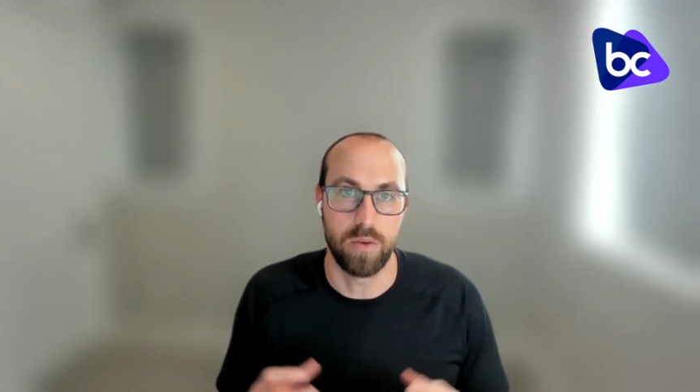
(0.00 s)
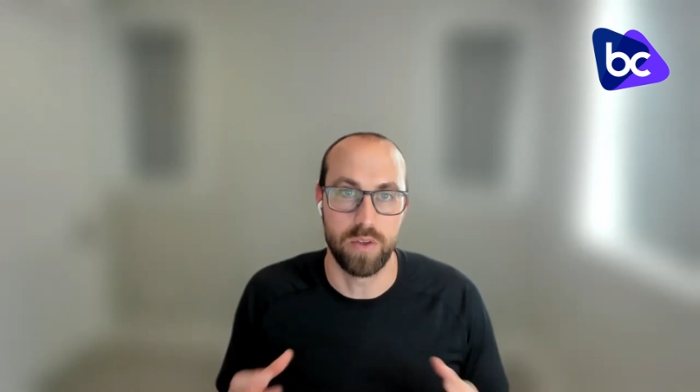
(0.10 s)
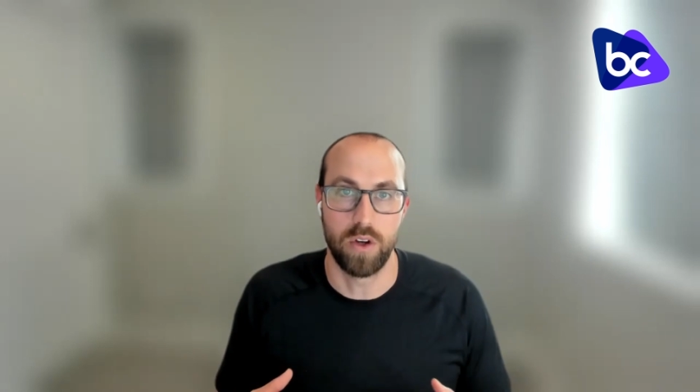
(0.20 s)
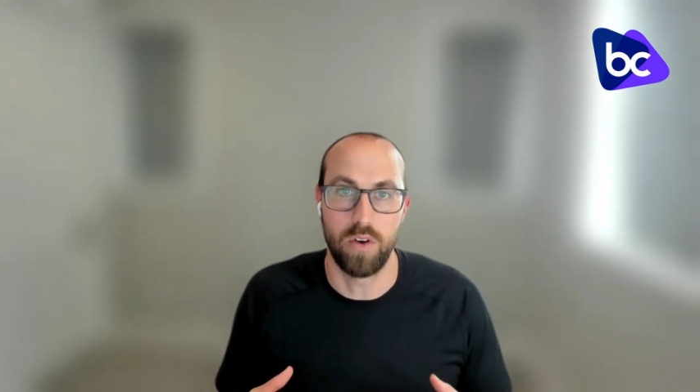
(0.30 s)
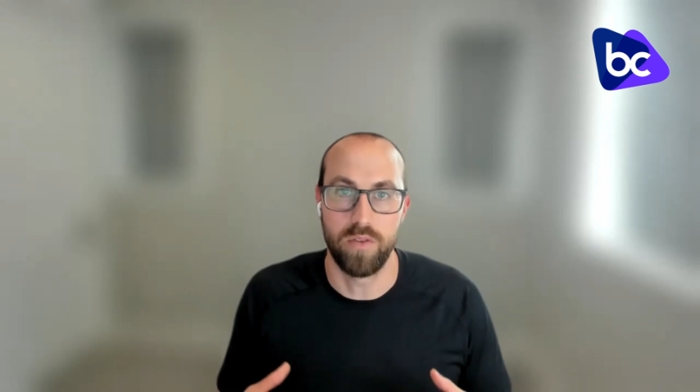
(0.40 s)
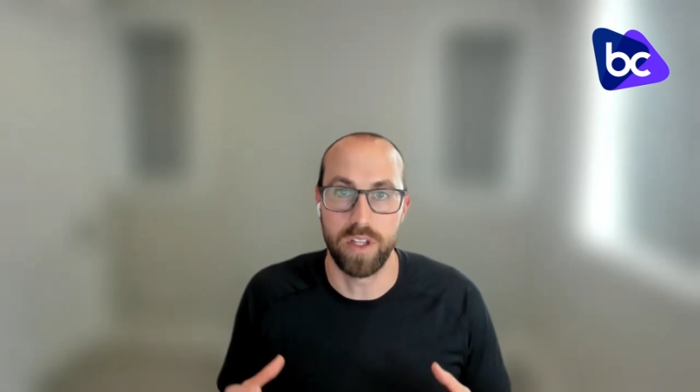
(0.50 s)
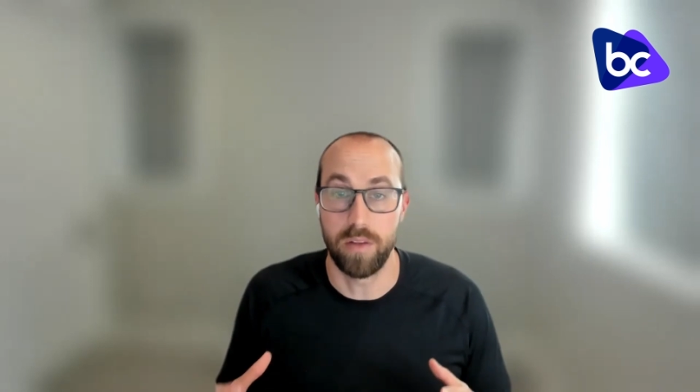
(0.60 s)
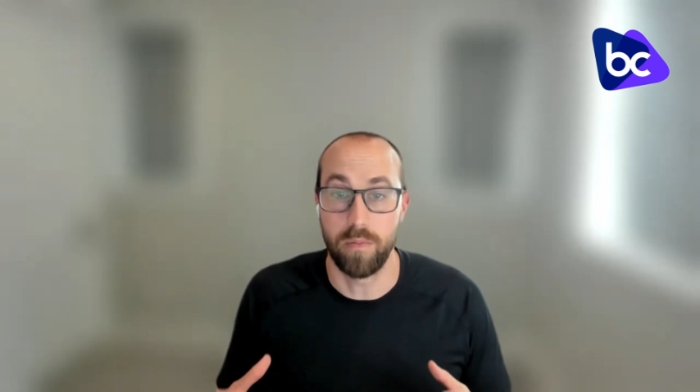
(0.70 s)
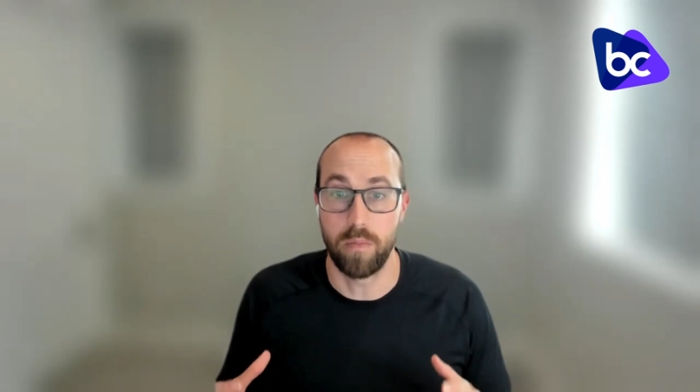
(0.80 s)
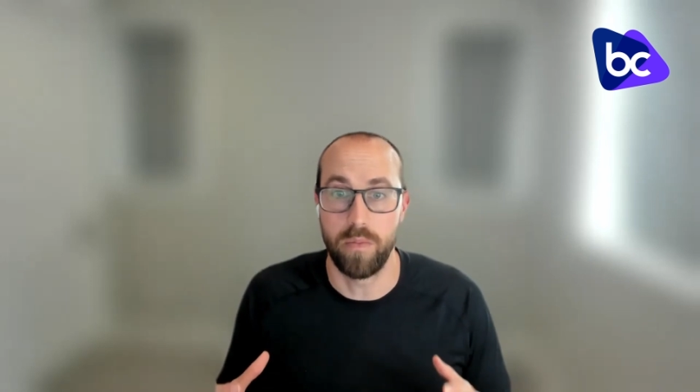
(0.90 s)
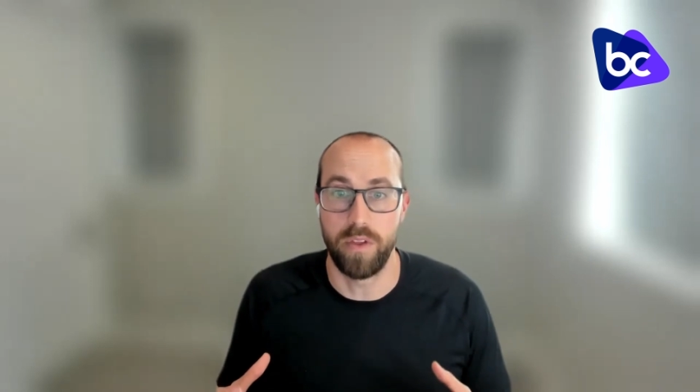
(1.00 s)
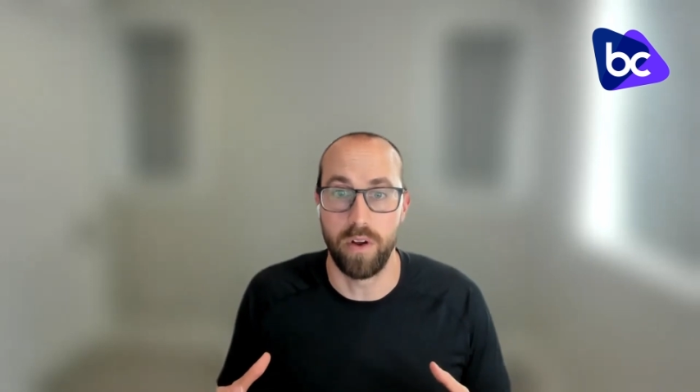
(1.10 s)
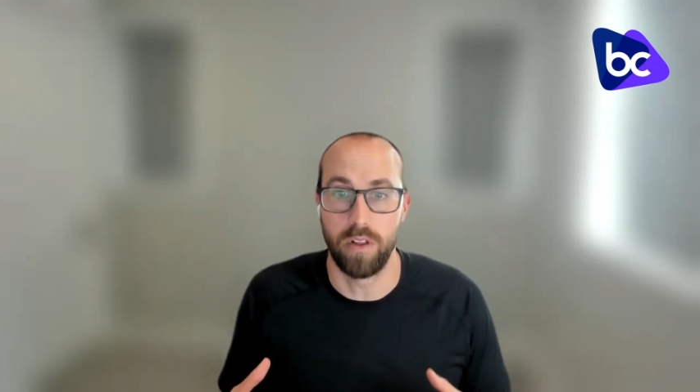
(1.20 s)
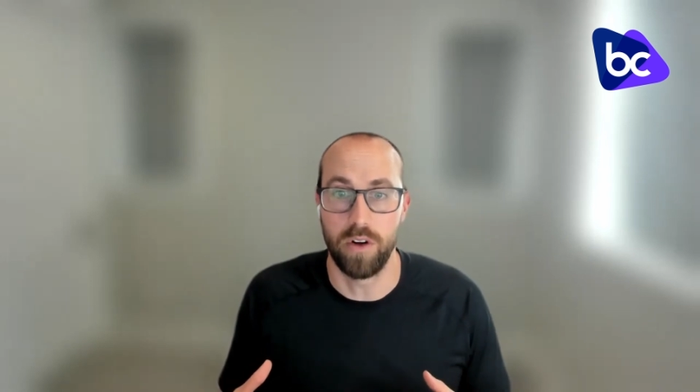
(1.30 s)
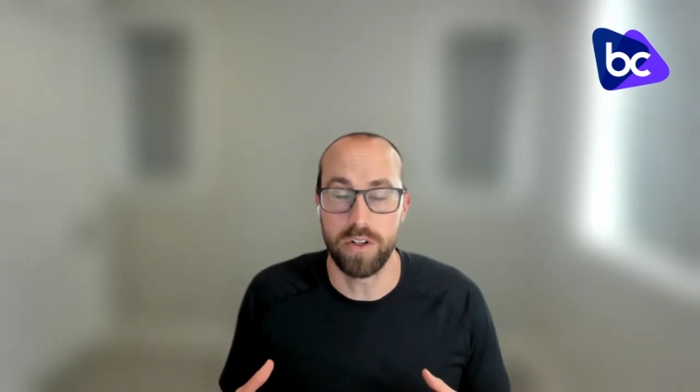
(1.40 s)
on resolving the,
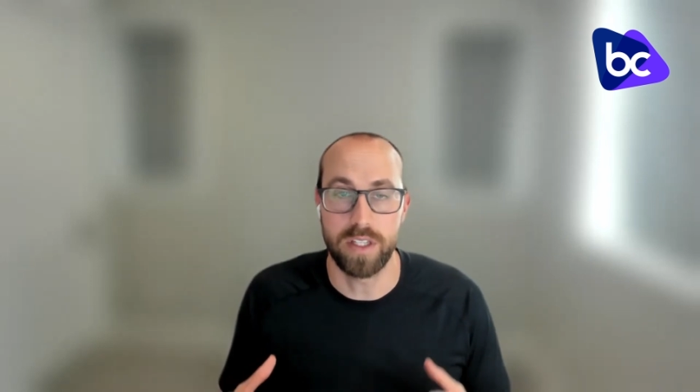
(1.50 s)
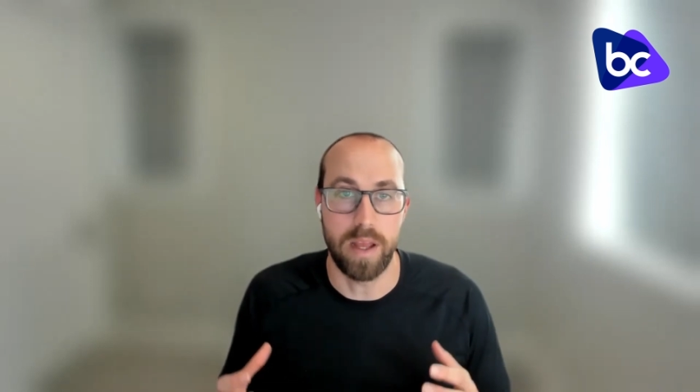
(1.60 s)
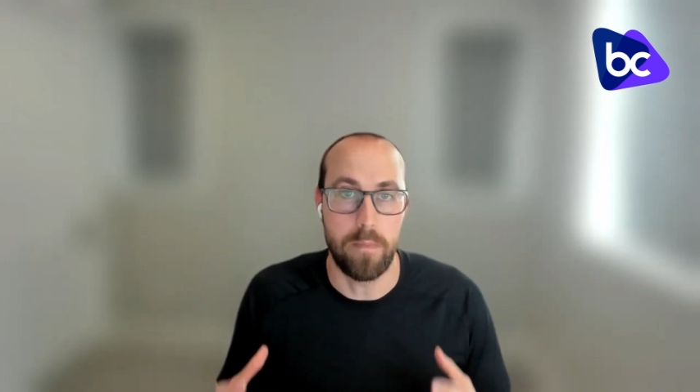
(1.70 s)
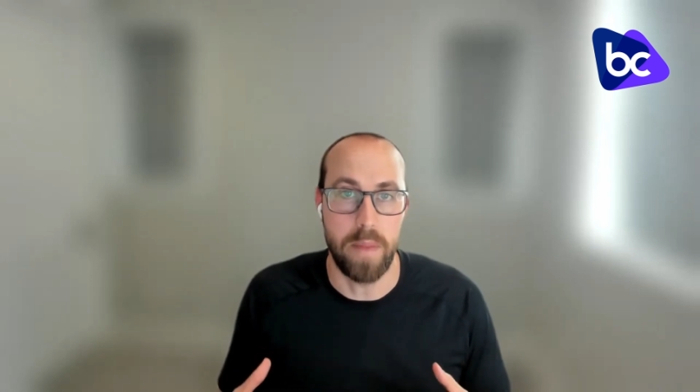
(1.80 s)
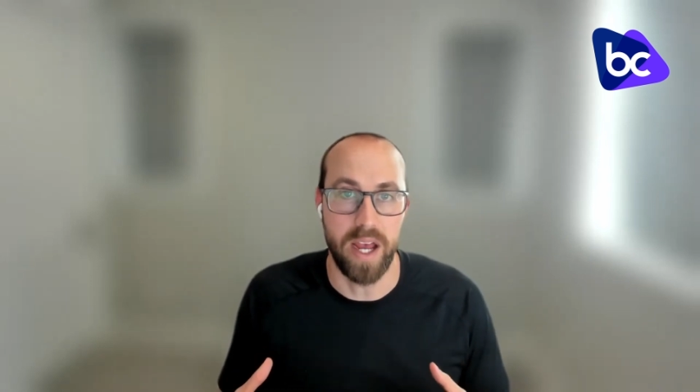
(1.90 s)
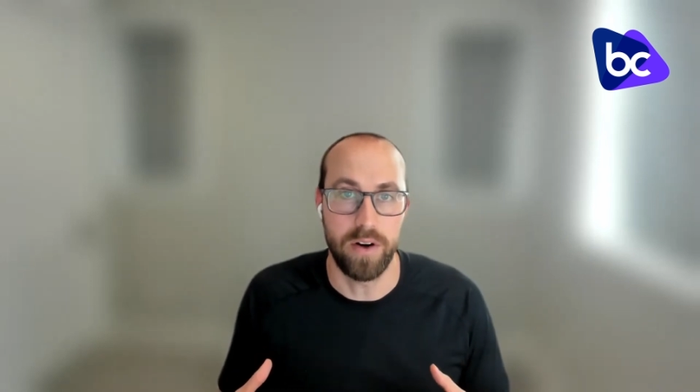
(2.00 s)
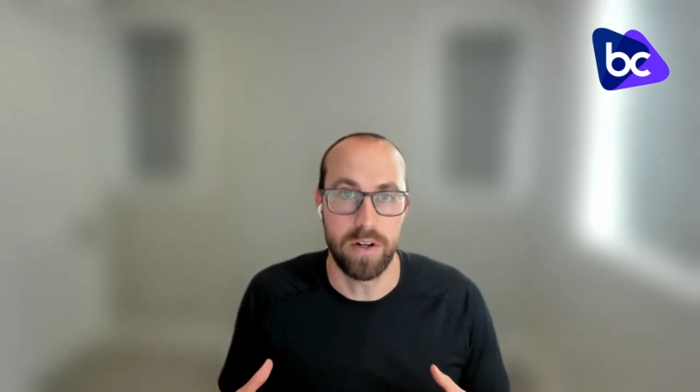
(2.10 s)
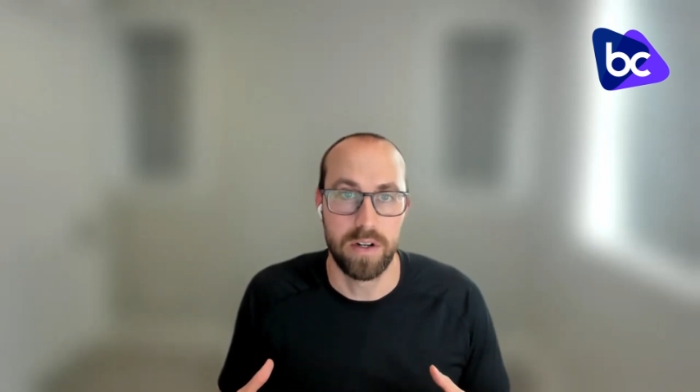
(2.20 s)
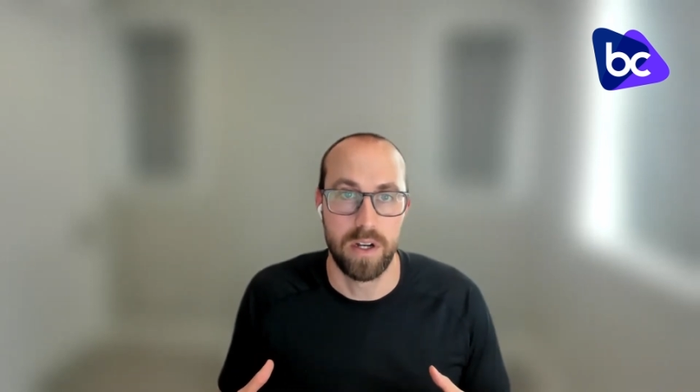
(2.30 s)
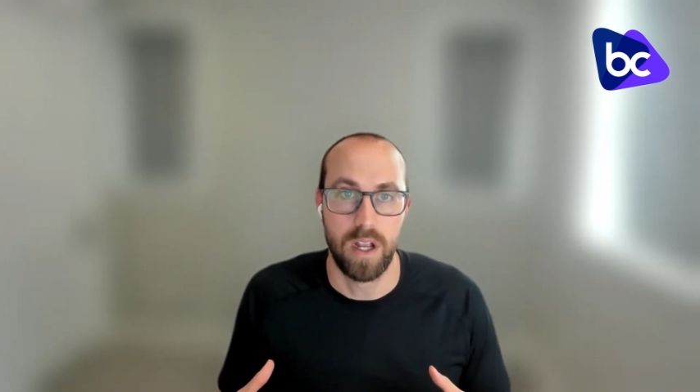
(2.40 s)
the alerts that matter.